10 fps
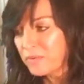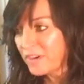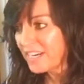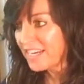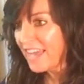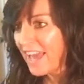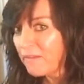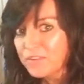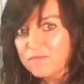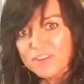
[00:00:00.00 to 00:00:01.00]
we're gonna
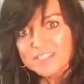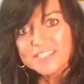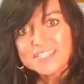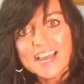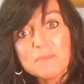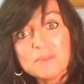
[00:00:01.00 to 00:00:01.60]
have some fun tonight,